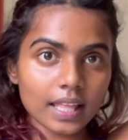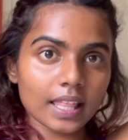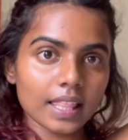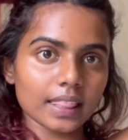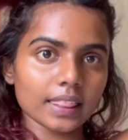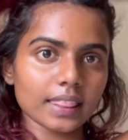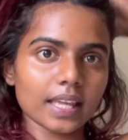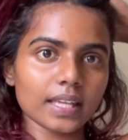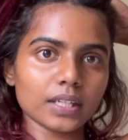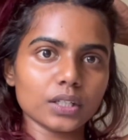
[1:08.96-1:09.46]

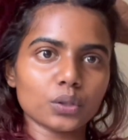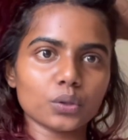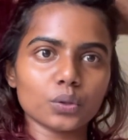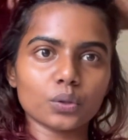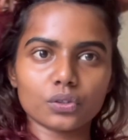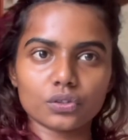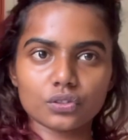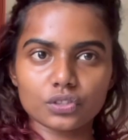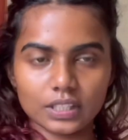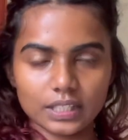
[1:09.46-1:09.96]
then you
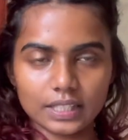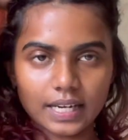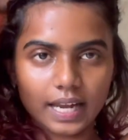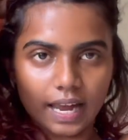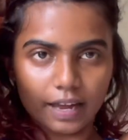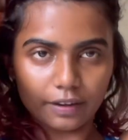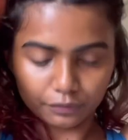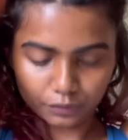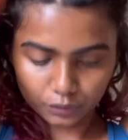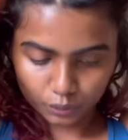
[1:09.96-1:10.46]
don't really
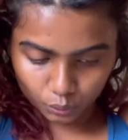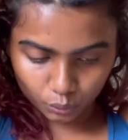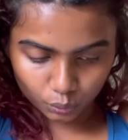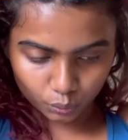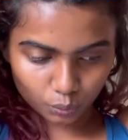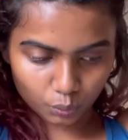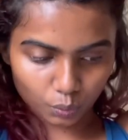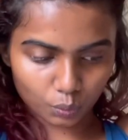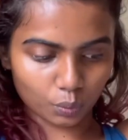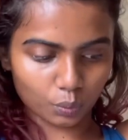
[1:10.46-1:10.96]
have to
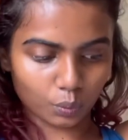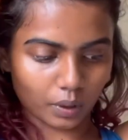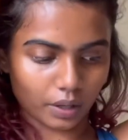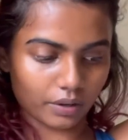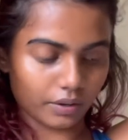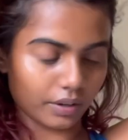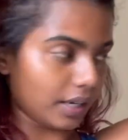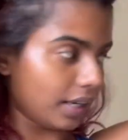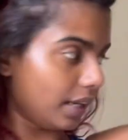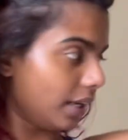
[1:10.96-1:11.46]

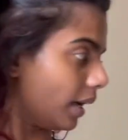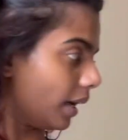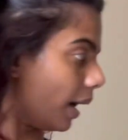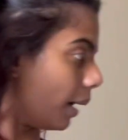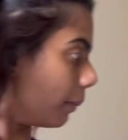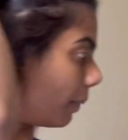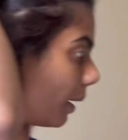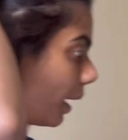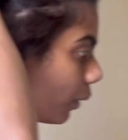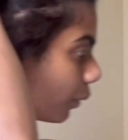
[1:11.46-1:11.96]
worry
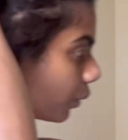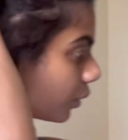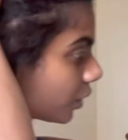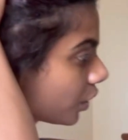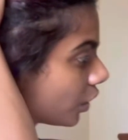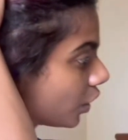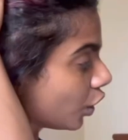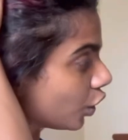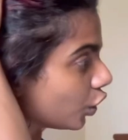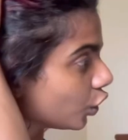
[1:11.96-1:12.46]
about
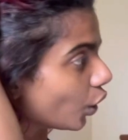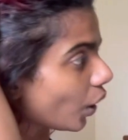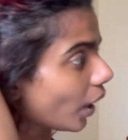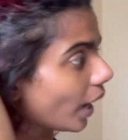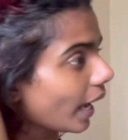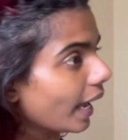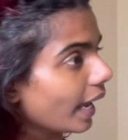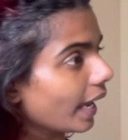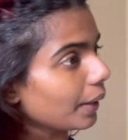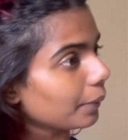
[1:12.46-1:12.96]
your
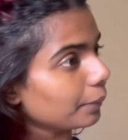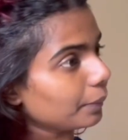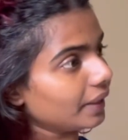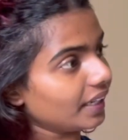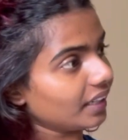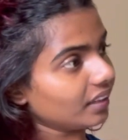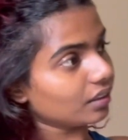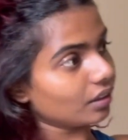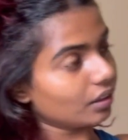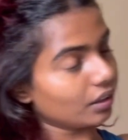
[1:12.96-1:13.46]
hair
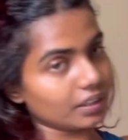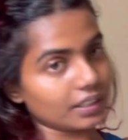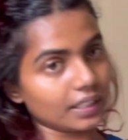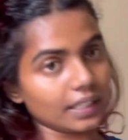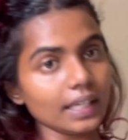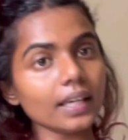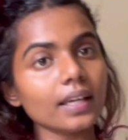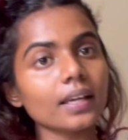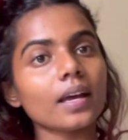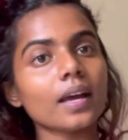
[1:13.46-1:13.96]
being
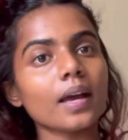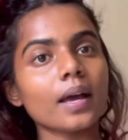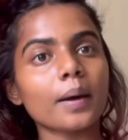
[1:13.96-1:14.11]
dirty.